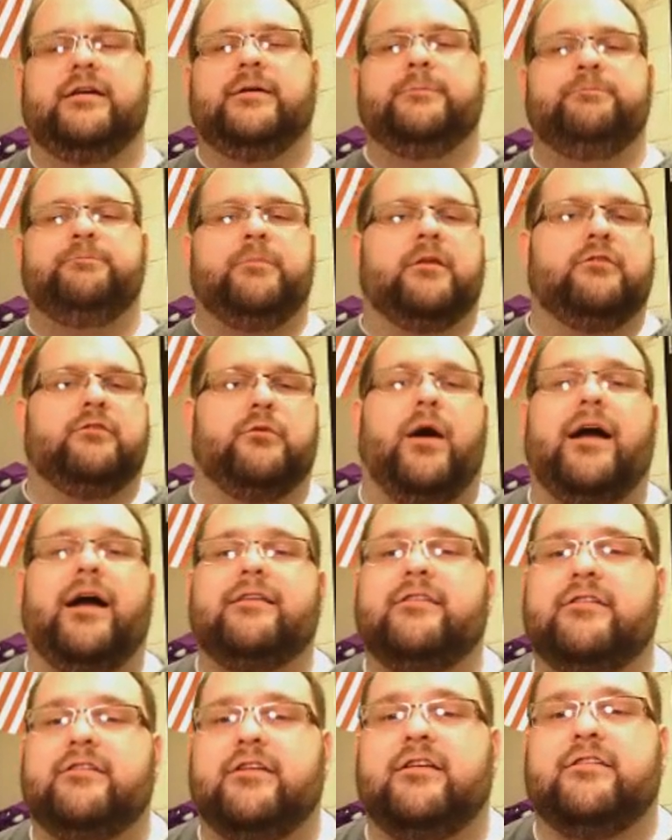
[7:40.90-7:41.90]
So
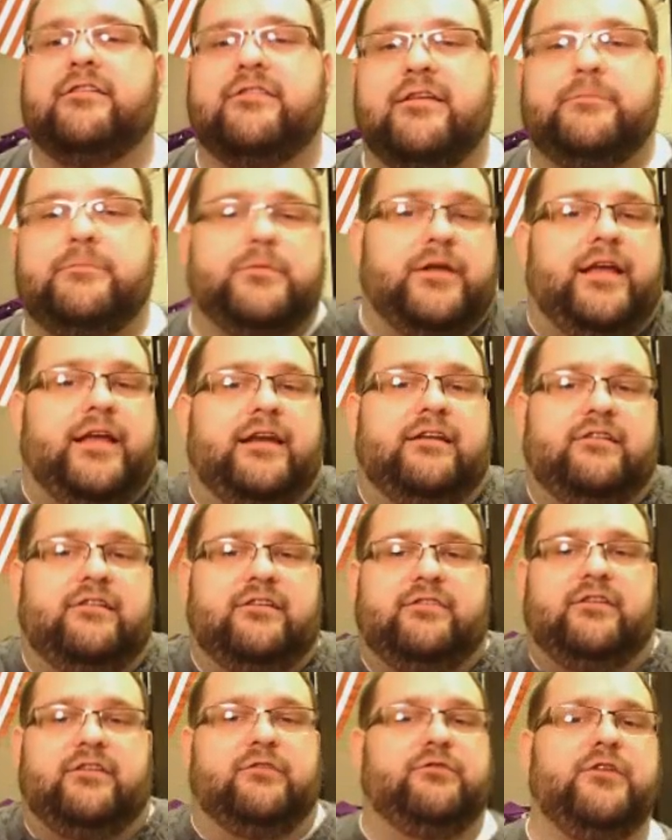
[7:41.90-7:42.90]
oxygen is simply going to just
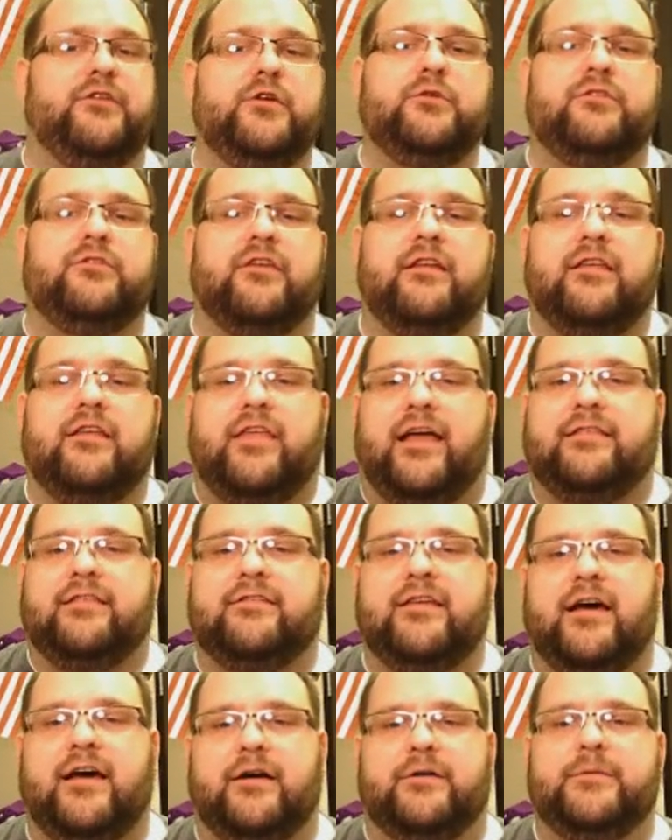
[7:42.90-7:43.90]
diffuse into that
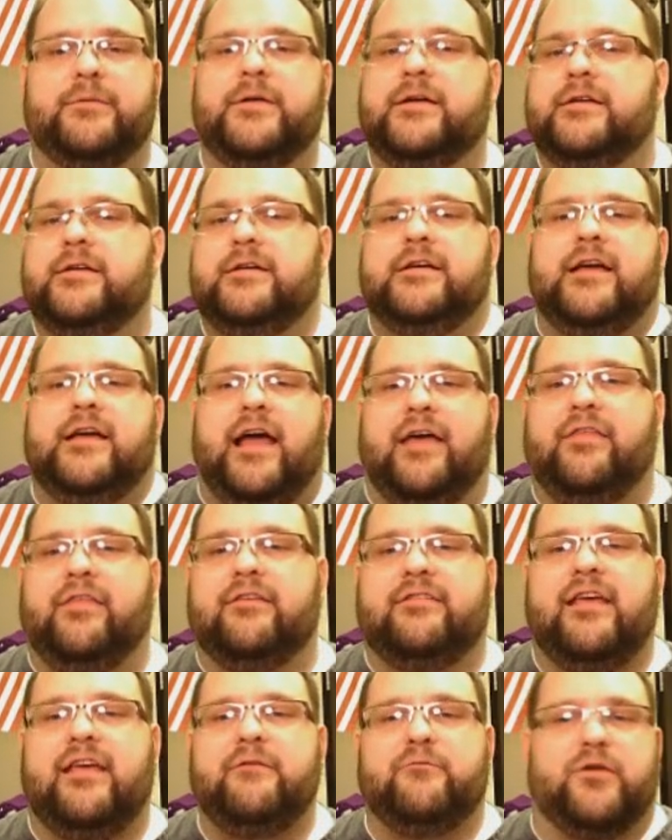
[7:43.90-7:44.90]
cell. And the
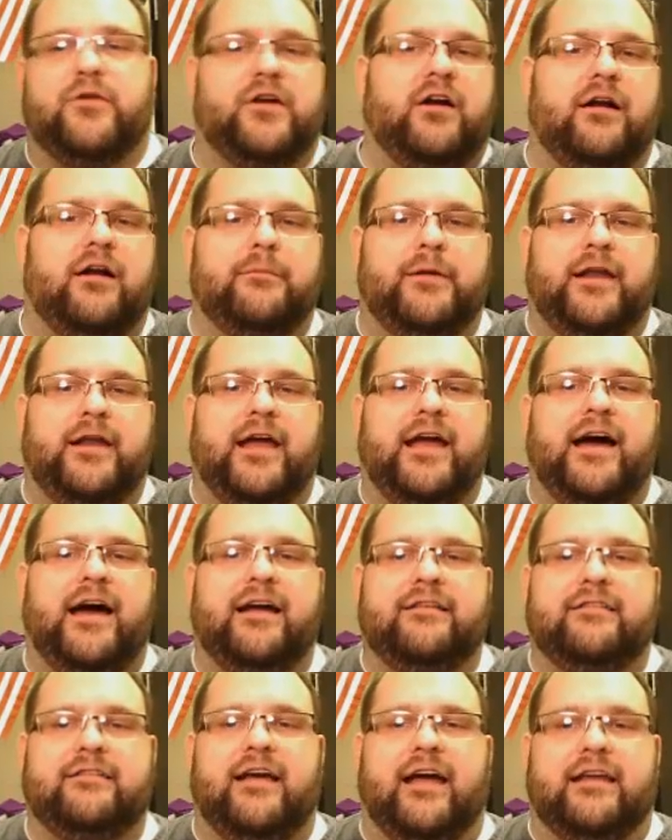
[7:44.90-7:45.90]
same for carbon
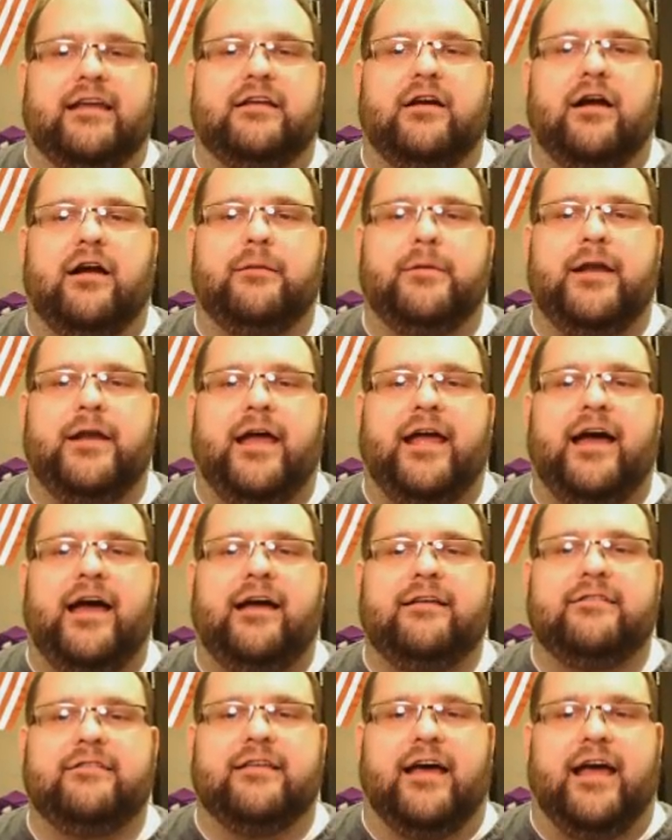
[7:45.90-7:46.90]
dioxide. Carbon
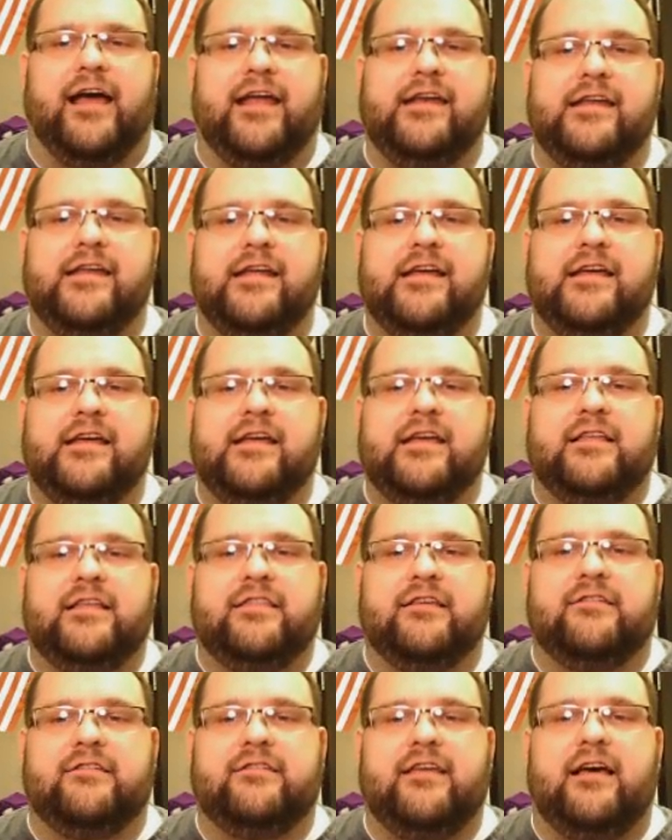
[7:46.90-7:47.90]
dioxide, the
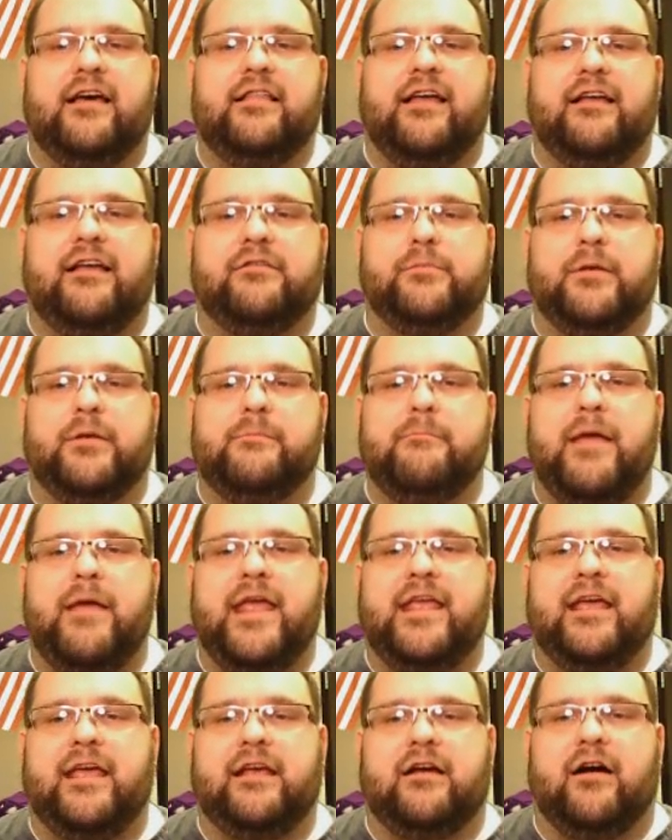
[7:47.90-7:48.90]
cell has been
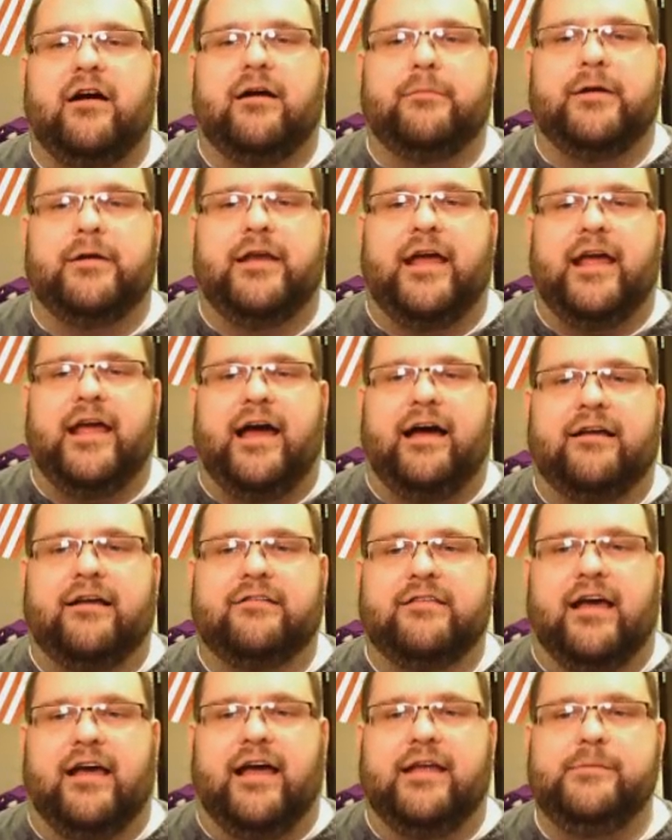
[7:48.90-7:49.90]
making carbon
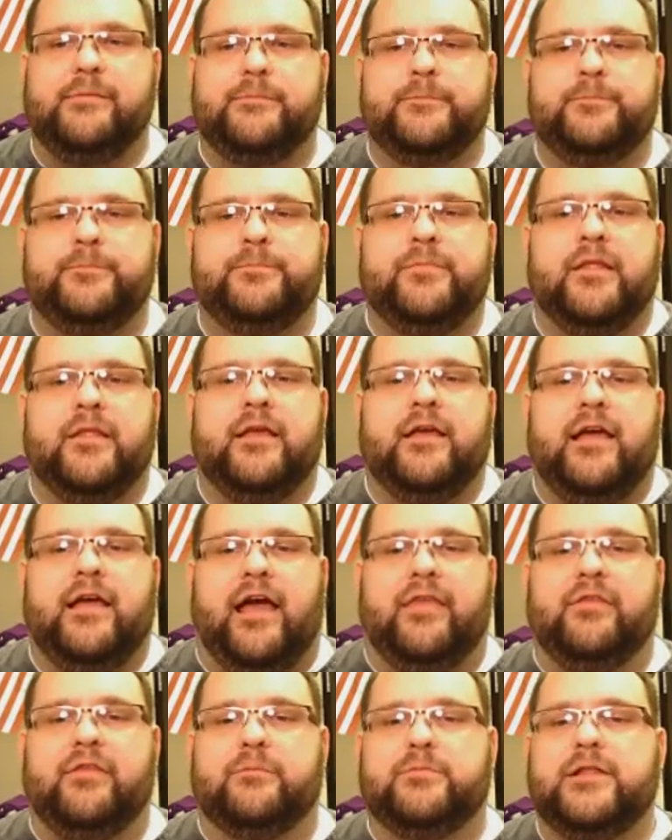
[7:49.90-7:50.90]
dioxide,
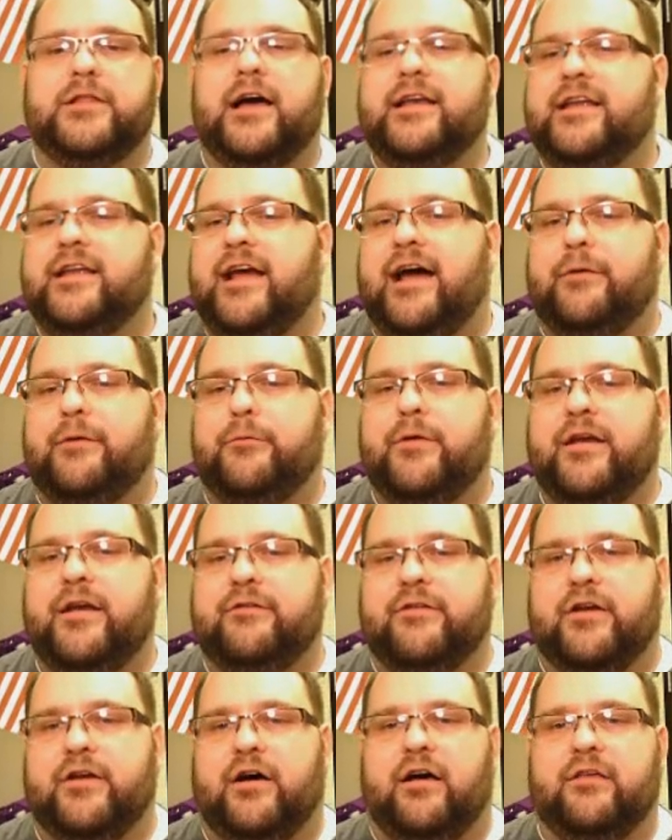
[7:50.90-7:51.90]
and the blood got rid of
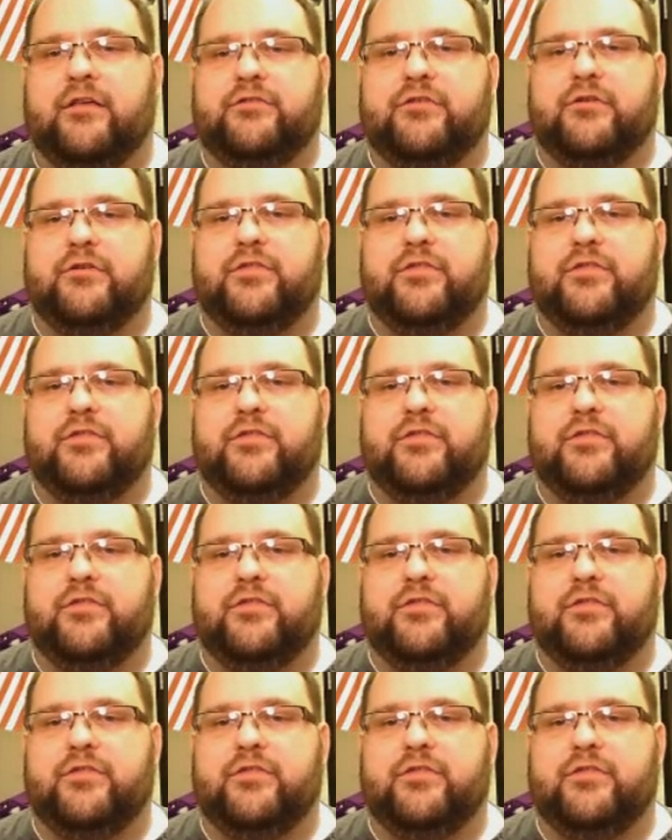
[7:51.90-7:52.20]
it all. So